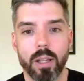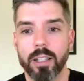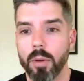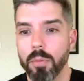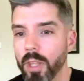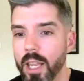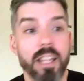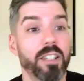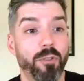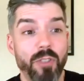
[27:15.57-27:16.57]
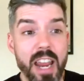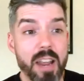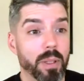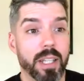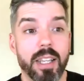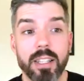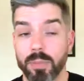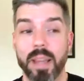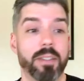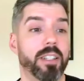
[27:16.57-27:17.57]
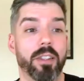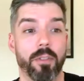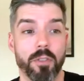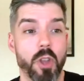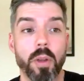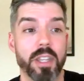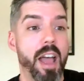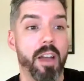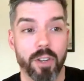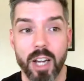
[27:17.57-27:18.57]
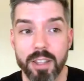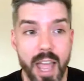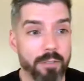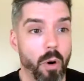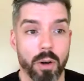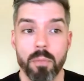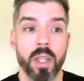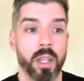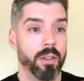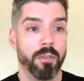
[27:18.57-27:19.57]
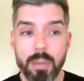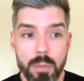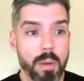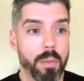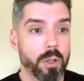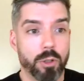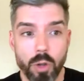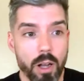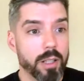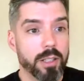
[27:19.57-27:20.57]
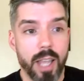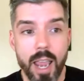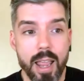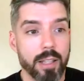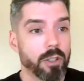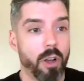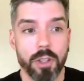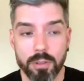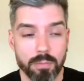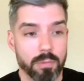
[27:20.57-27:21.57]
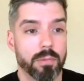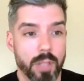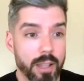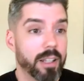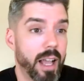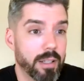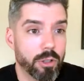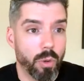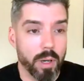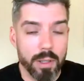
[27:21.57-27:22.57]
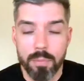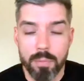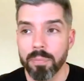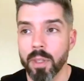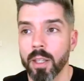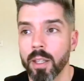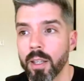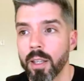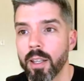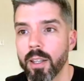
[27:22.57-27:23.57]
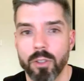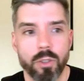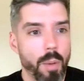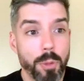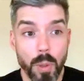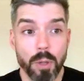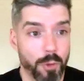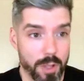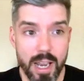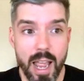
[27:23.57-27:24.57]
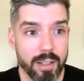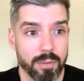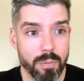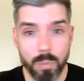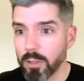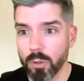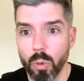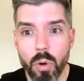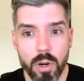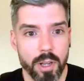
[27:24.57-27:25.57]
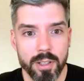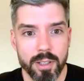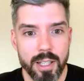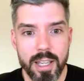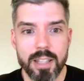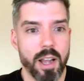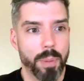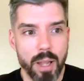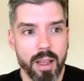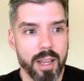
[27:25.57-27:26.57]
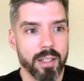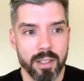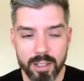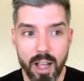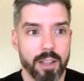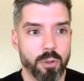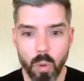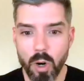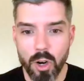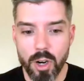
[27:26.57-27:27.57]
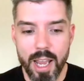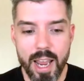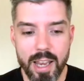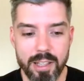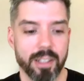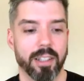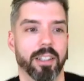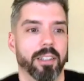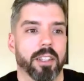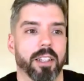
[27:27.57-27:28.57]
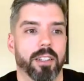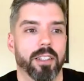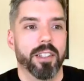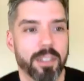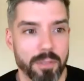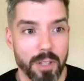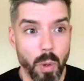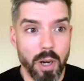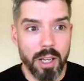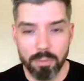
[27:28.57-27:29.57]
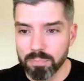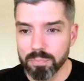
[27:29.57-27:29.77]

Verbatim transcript: Like in his family, it's basically no one's ever gone that far. Family members, drugs, gangs, all this kind of the classic story. So I'm thrilled for the guy. Praise the Lord. Like he's applying God's word and it's working.